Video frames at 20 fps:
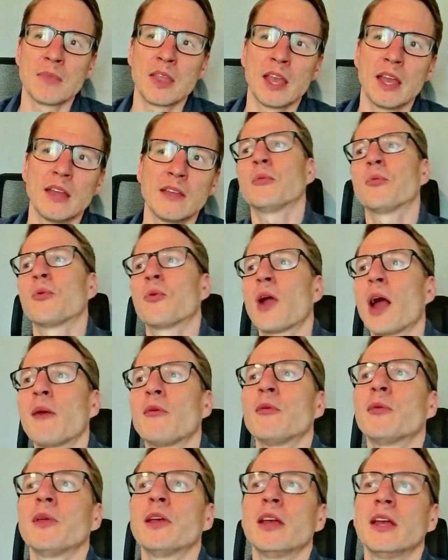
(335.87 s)
is
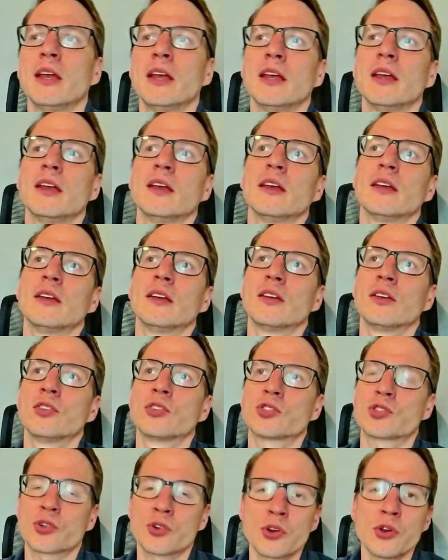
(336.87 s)
probably
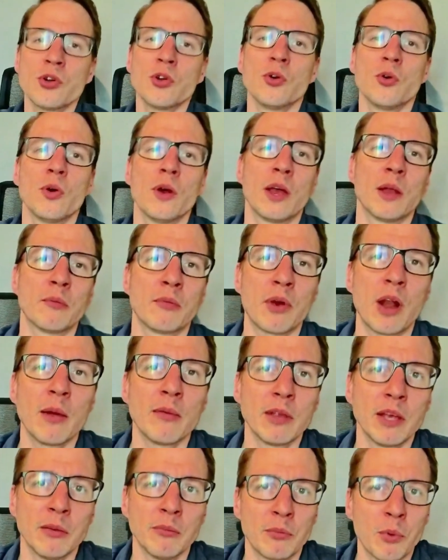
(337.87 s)
true and
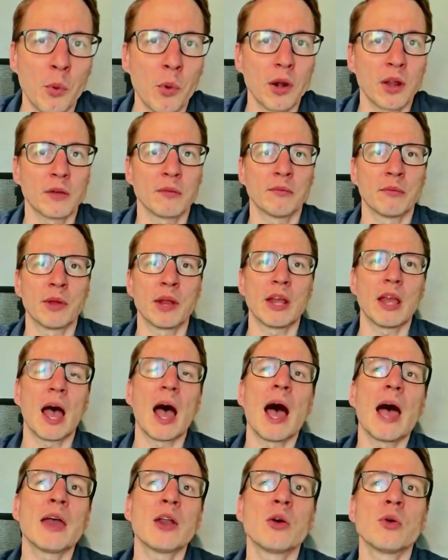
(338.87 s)
probably important, but
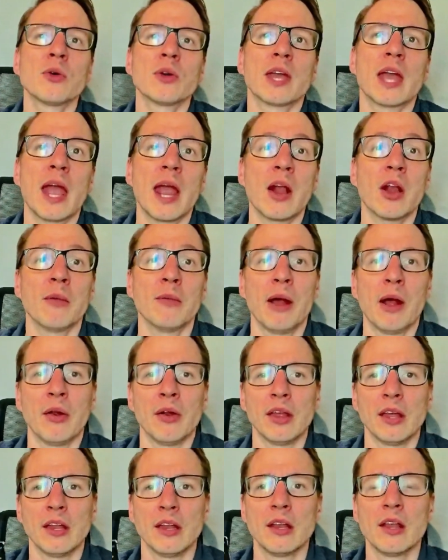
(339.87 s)
I don't care about
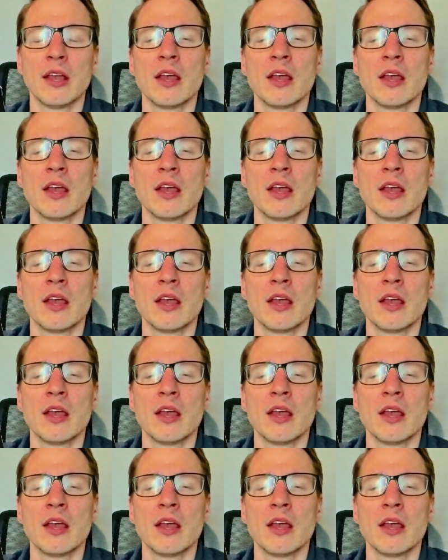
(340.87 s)
it.